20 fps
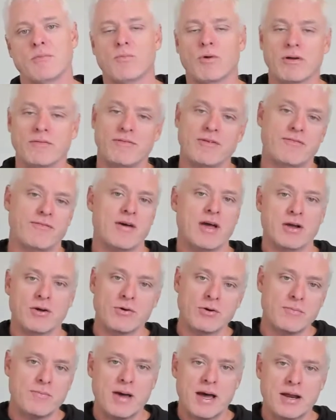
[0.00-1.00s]
What have you found
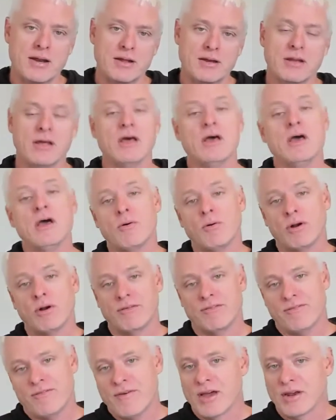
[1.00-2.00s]
good about it? What have
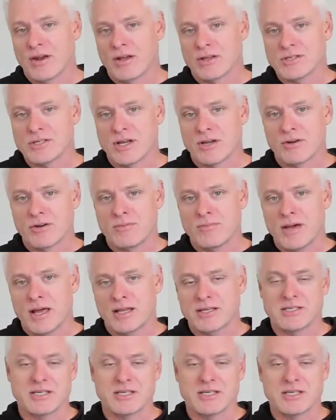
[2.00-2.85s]
you found not so good about it?